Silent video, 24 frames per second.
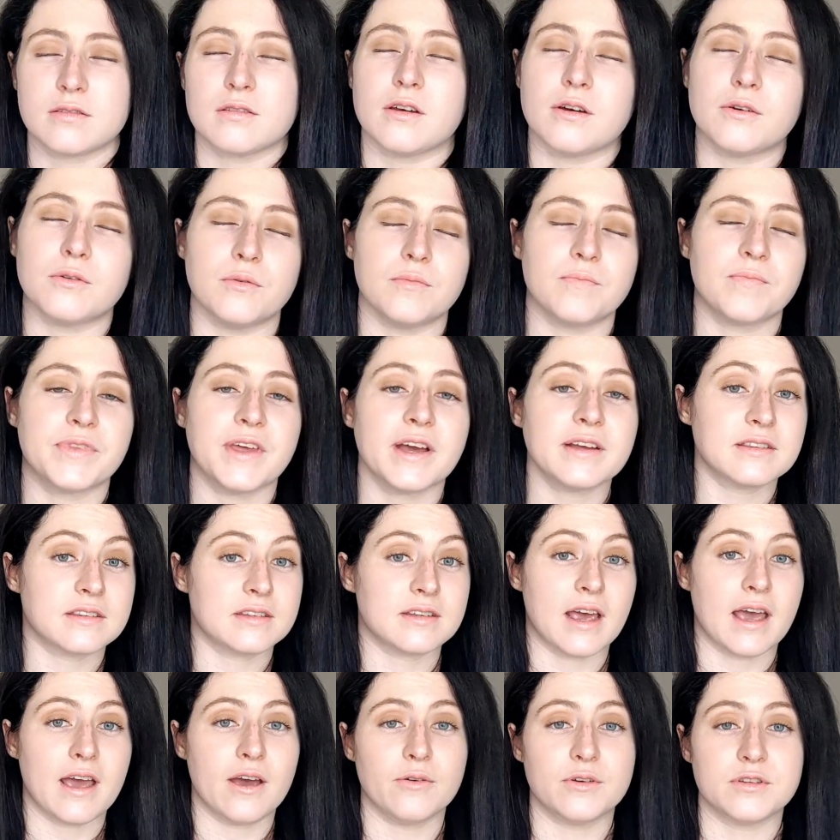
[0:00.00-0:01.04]
So
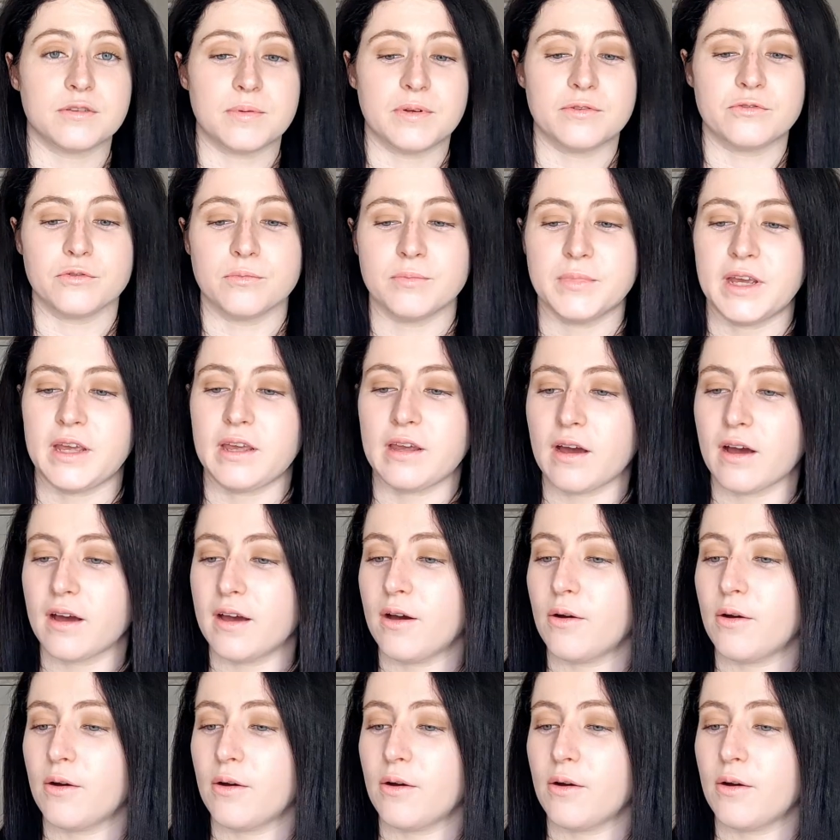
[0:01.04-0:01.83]
that's how it's been for me.